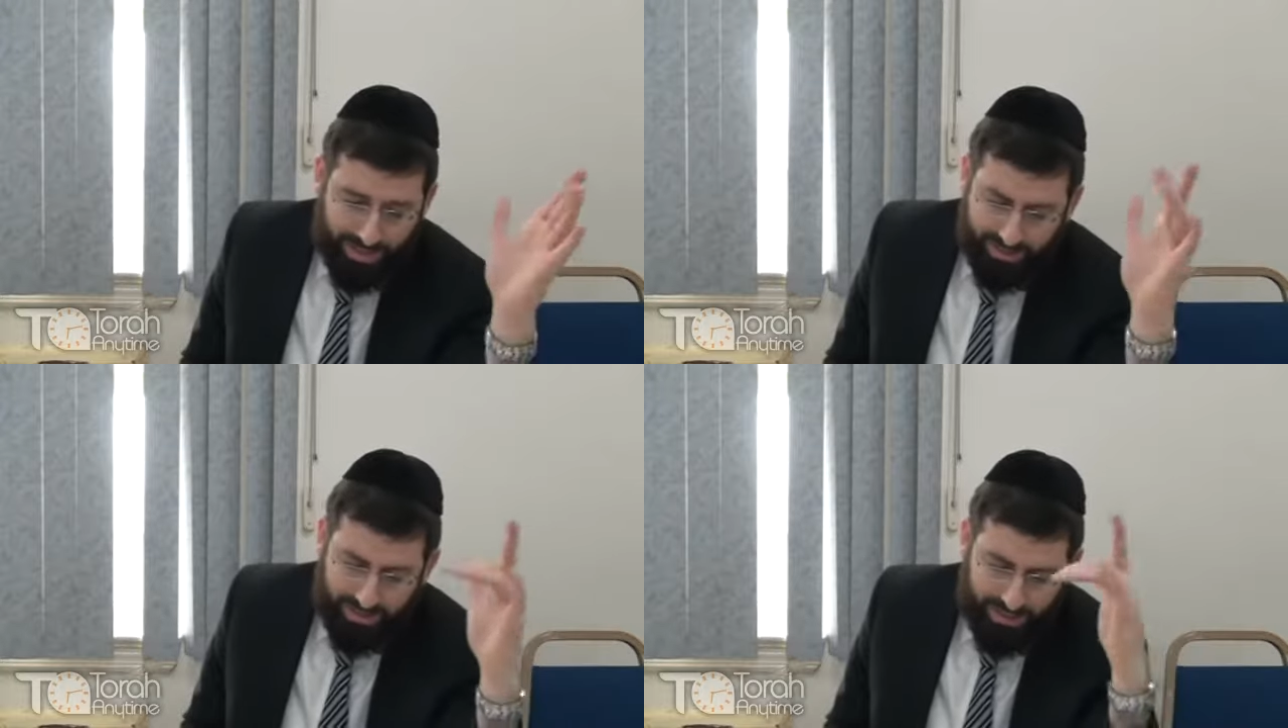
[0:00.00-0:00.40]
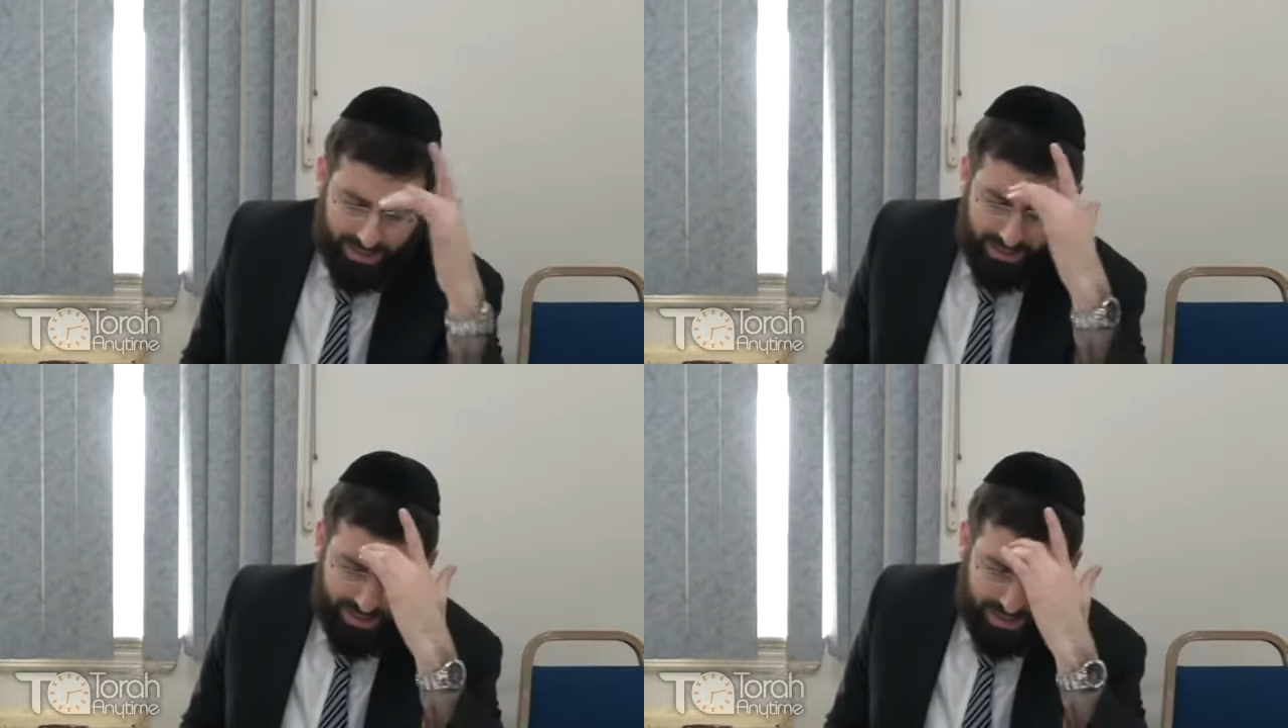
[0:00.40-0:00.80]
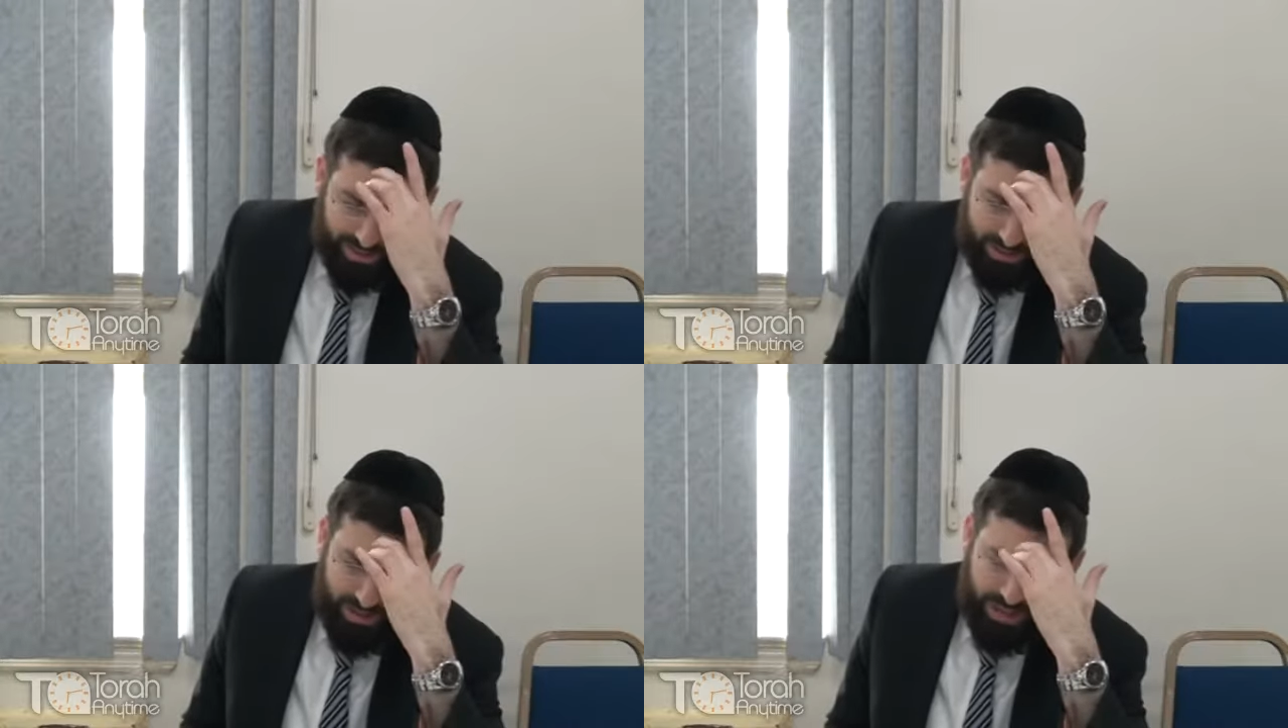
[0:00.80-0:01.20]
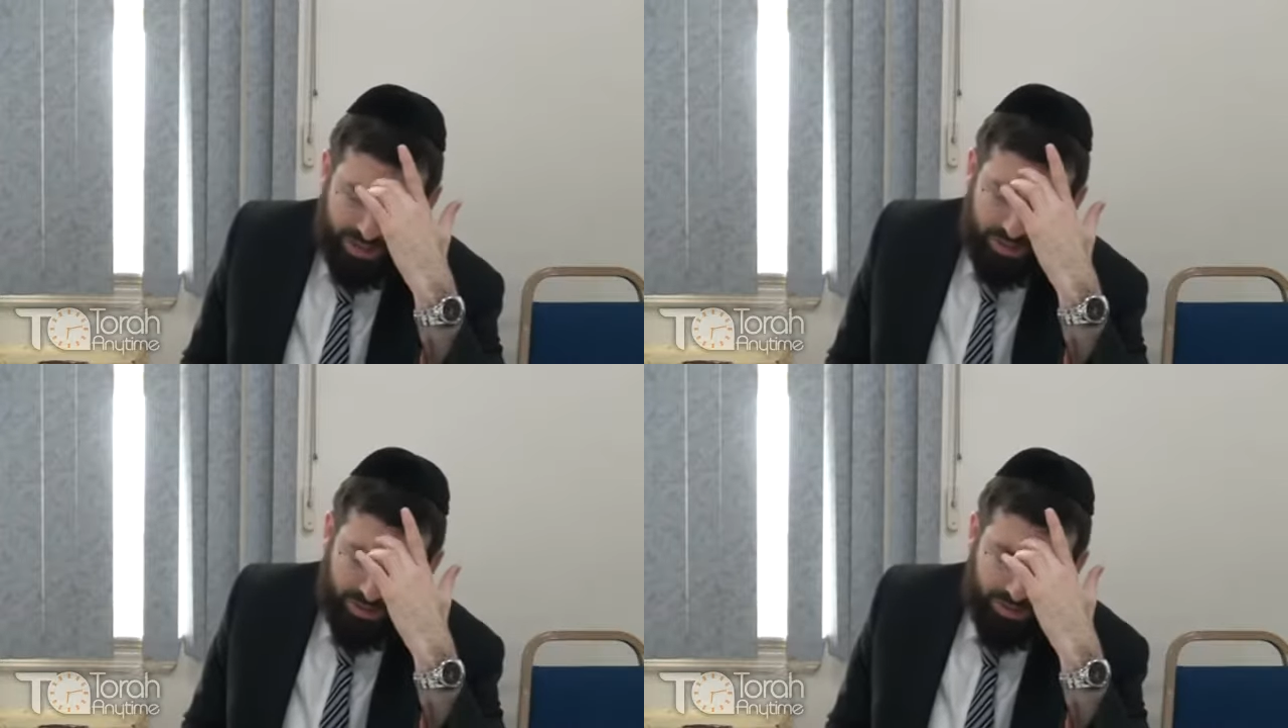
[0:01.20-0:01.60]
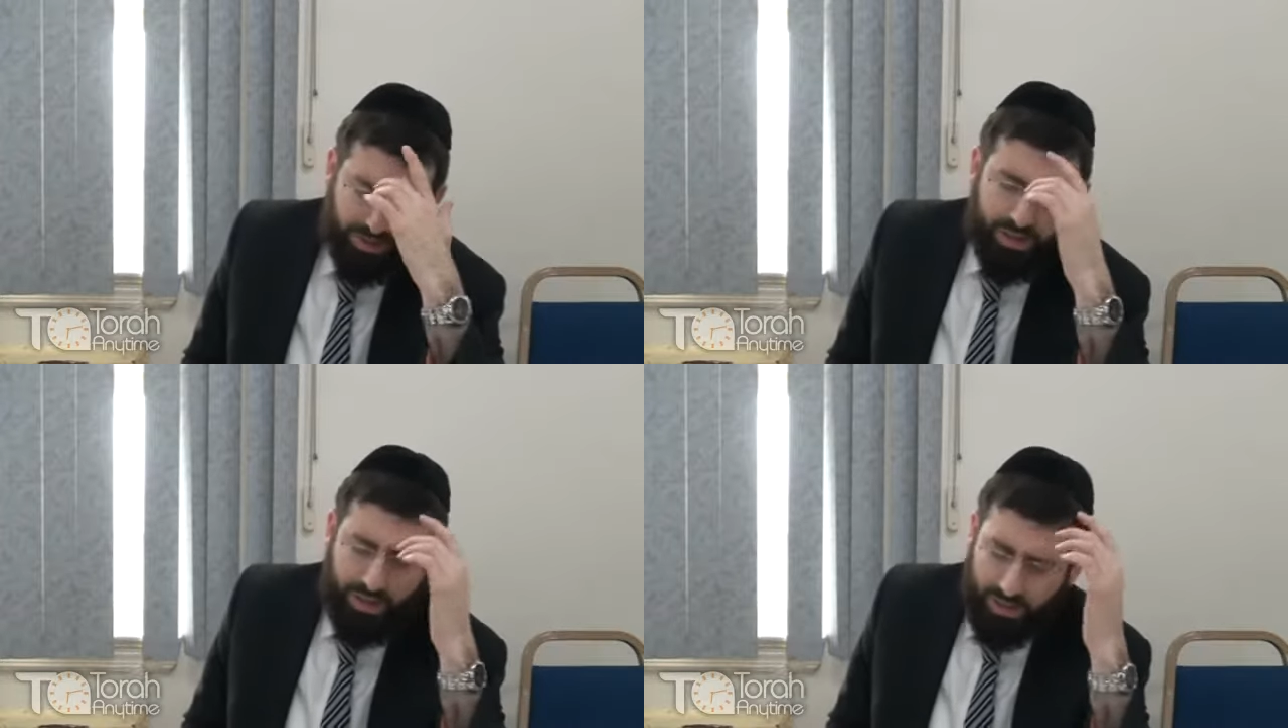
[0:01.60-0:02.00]
that they, they, they, they,
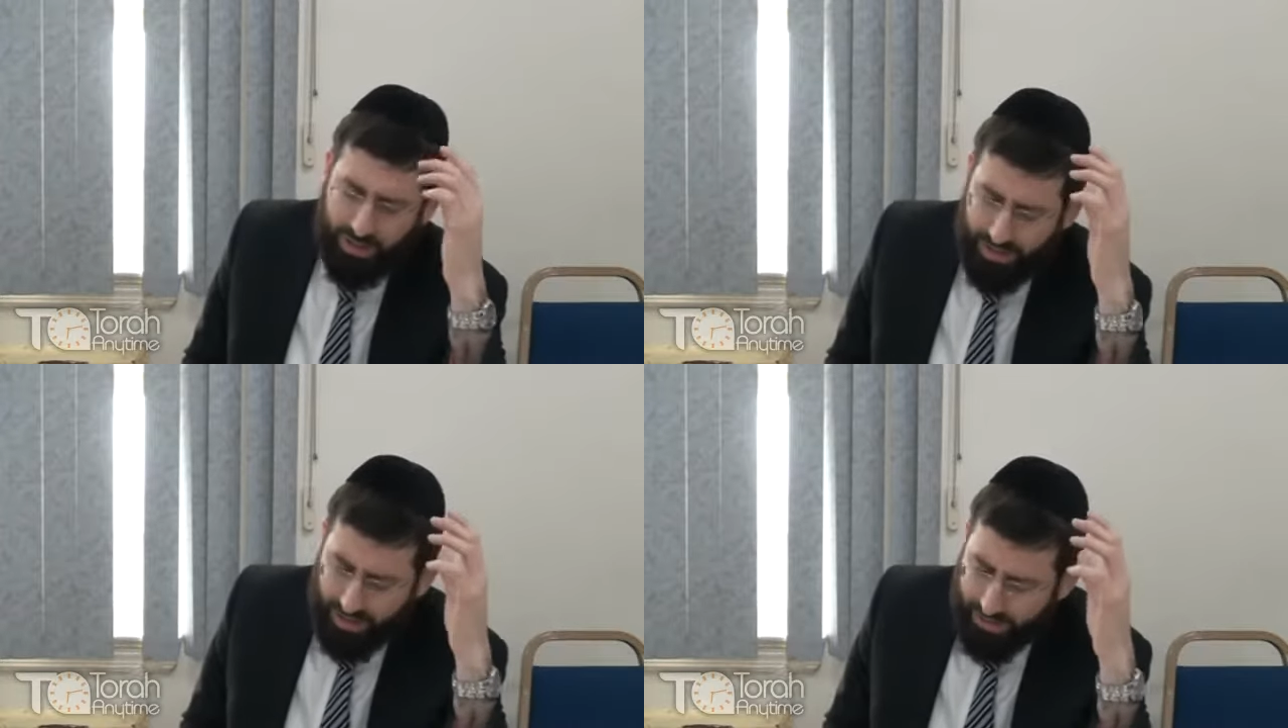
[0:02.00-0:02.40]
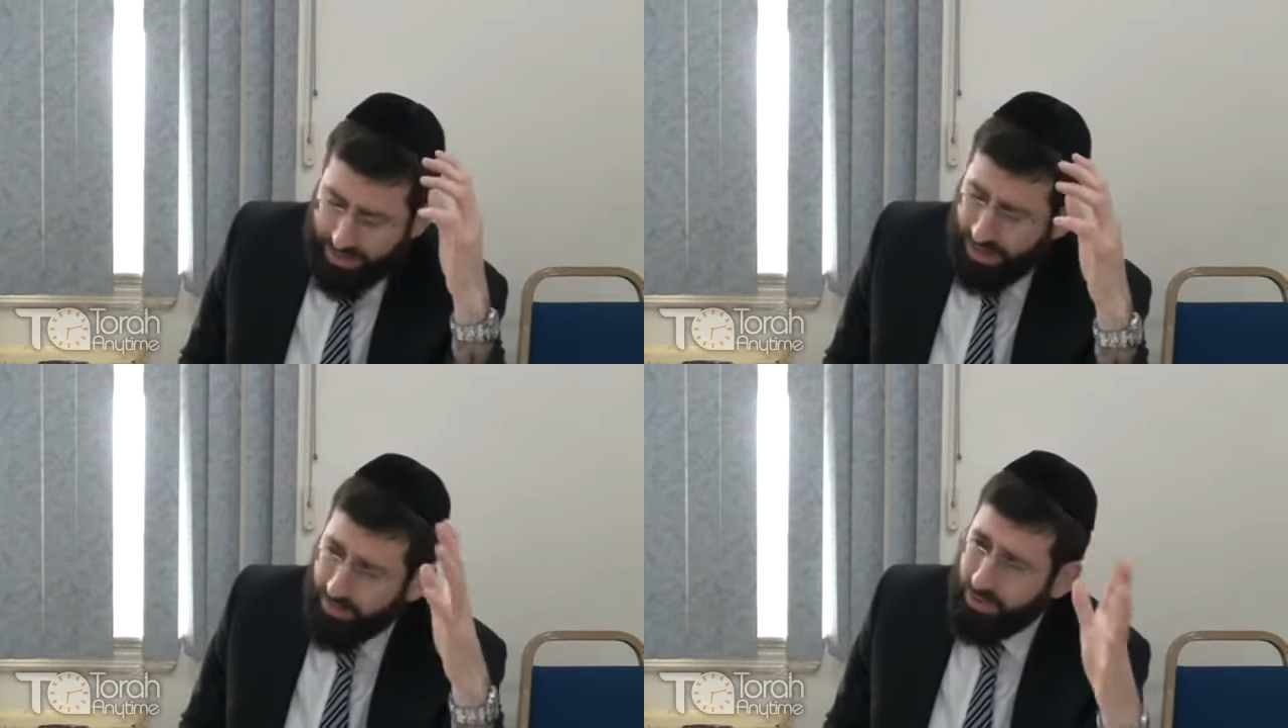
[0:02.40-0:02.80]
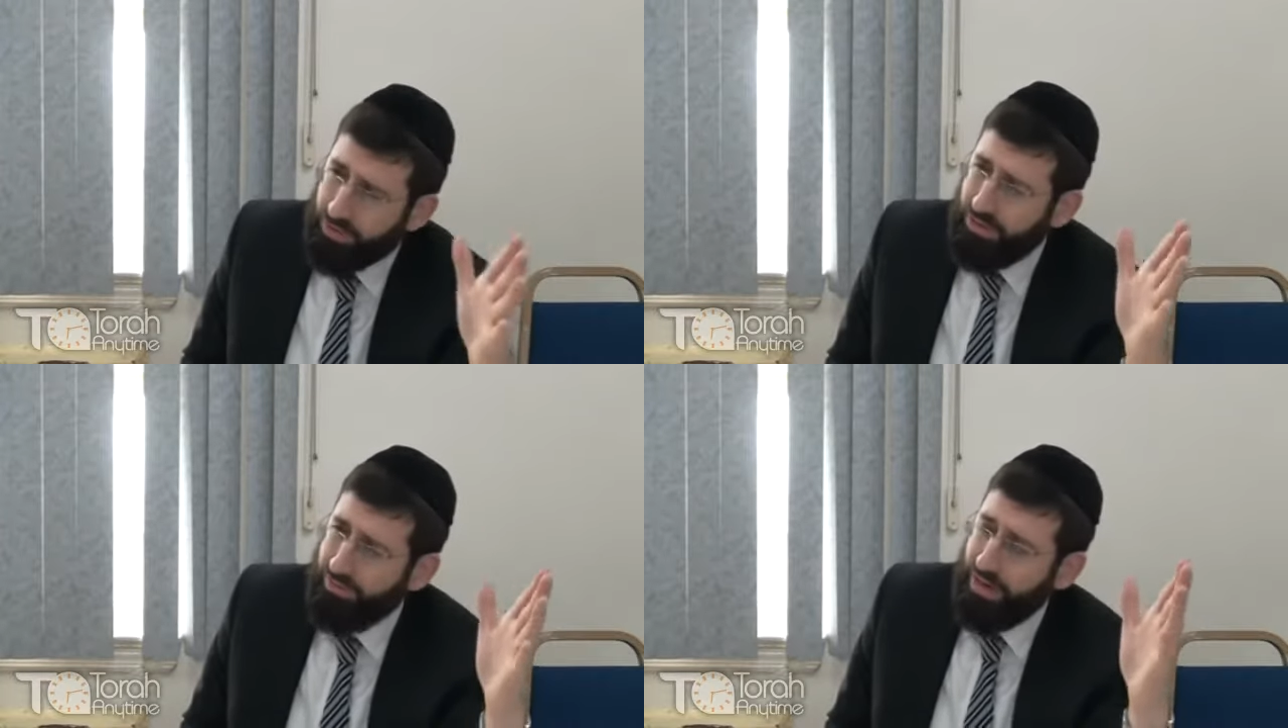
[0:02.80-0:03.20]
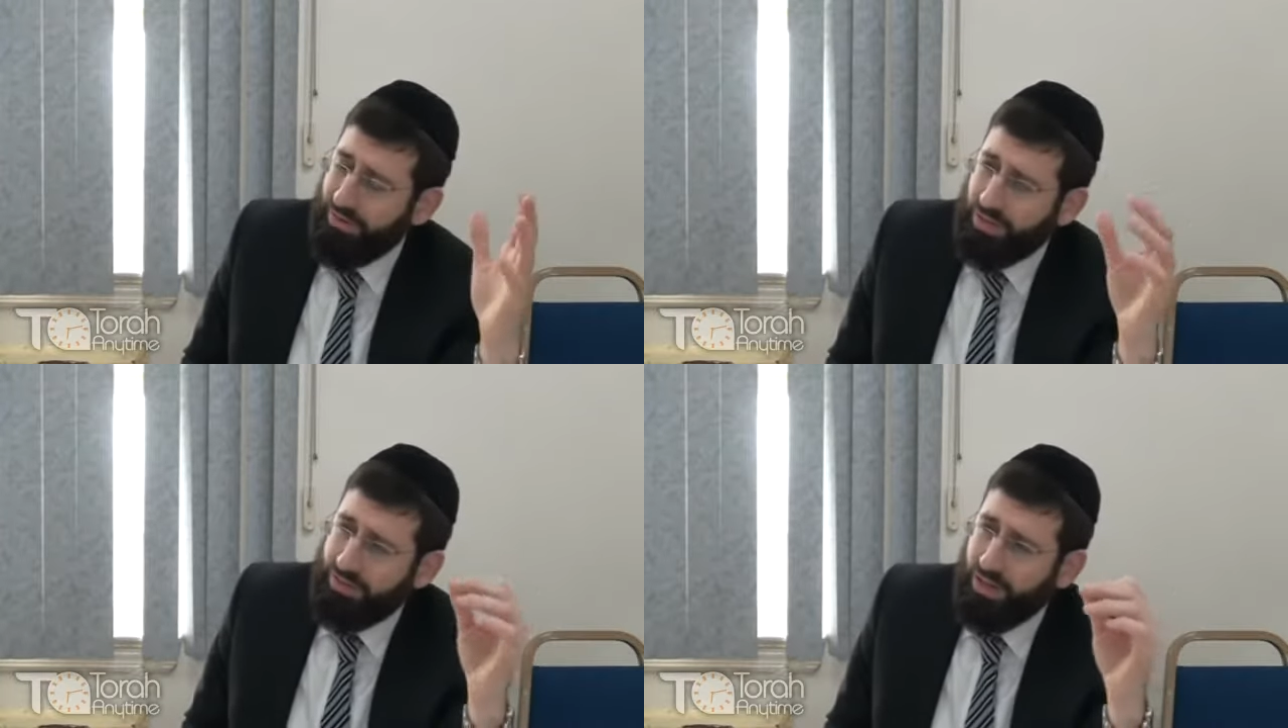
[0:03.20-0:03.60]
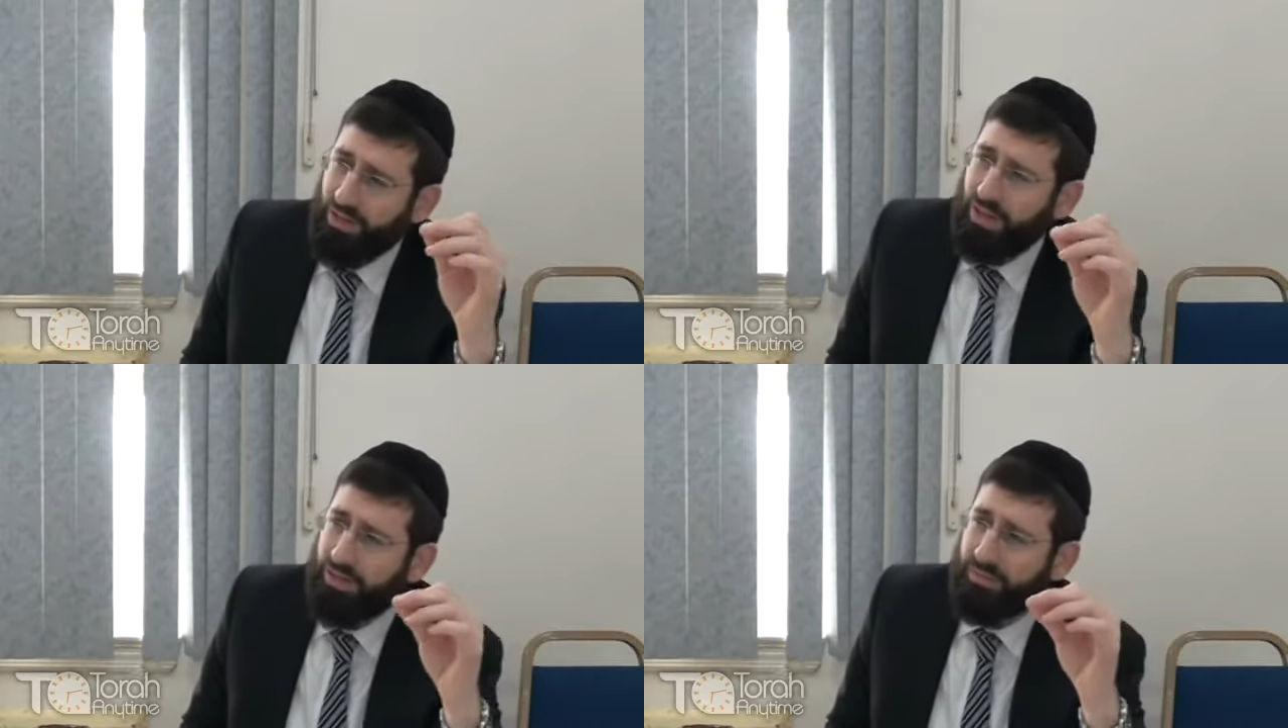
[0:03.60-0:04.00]
they may have used it for Avodah
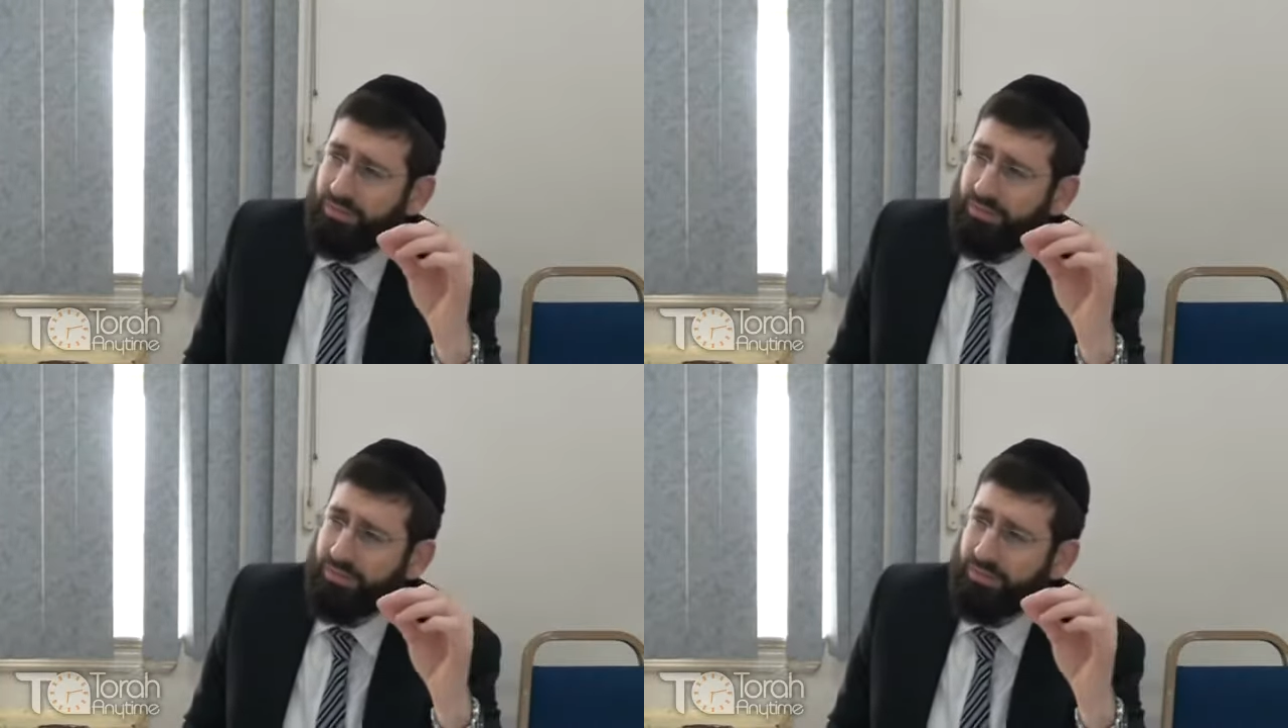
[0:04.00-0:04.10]
Zarah.